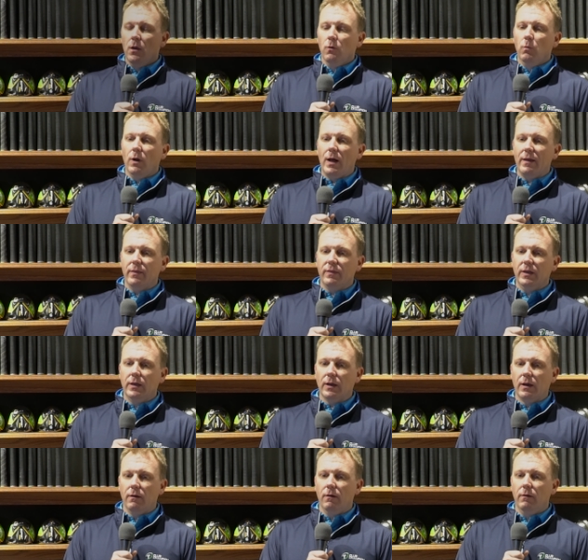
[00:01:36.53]
Well, I think
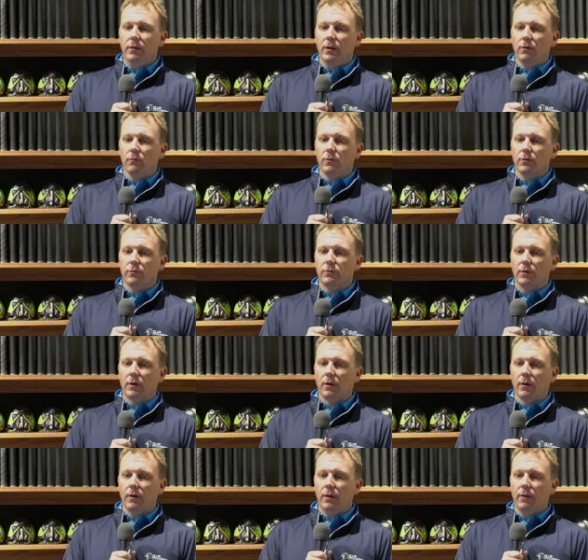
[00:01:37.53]
uh, you know there's
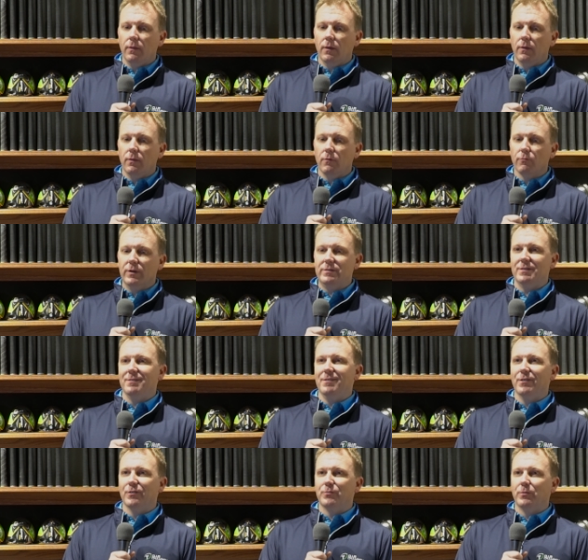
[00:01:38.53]
uh, in in the recent
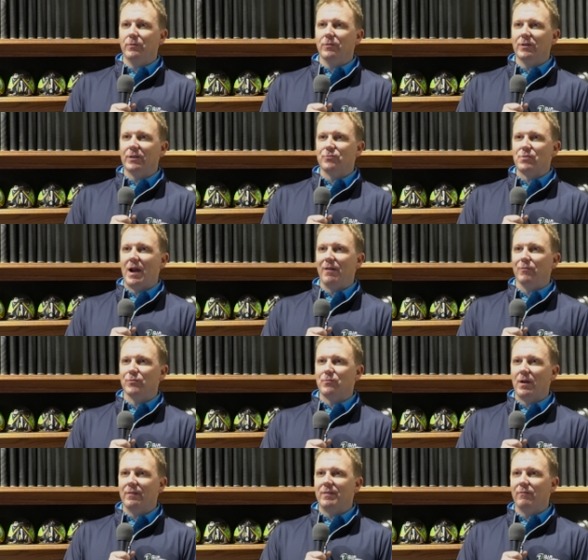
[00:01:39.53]
years when you look at
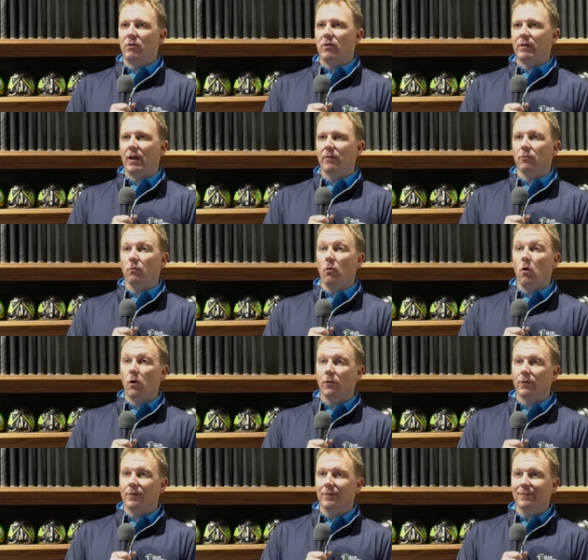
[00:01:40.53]
drivers, right? They've all gotten
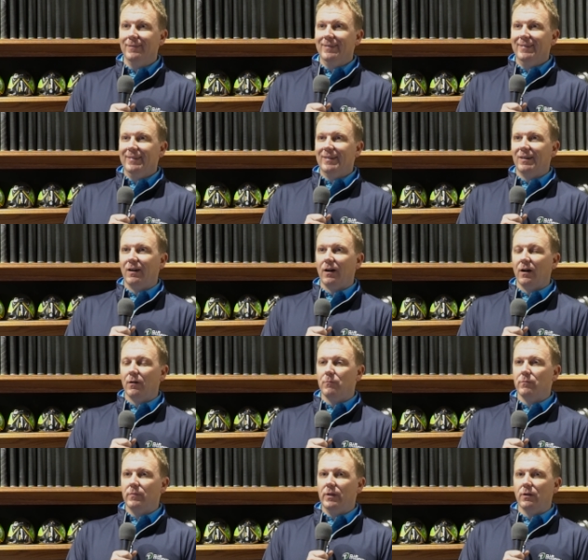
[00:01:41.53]
longer
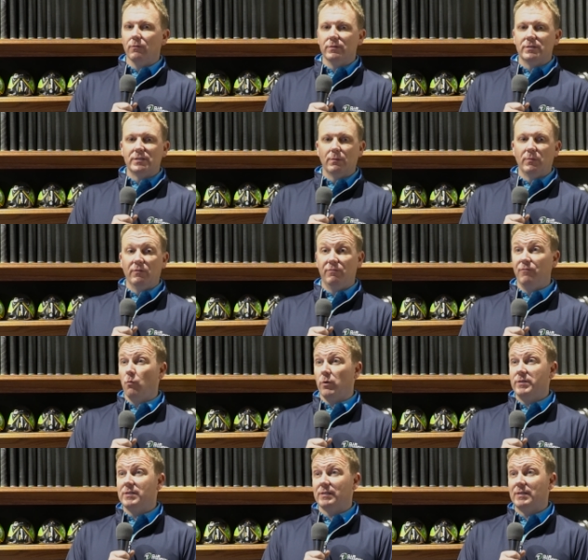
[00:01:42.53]
um, you know, in some of
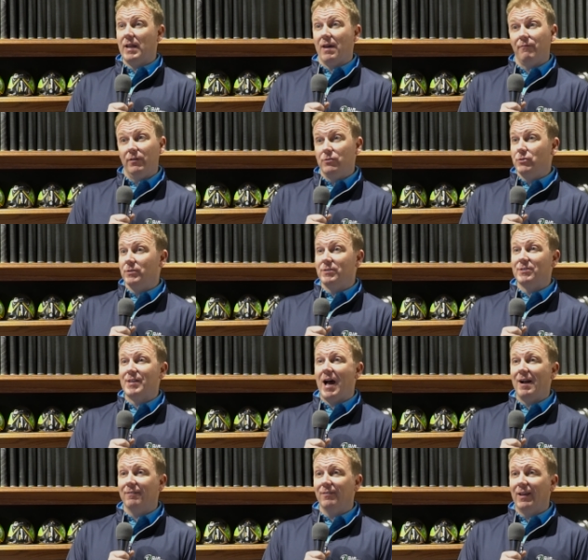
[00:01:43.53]
46 and a half inches
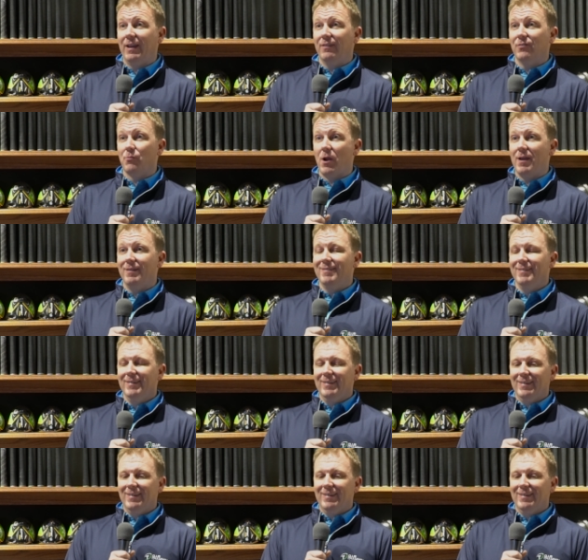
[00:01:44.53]
stock length, right?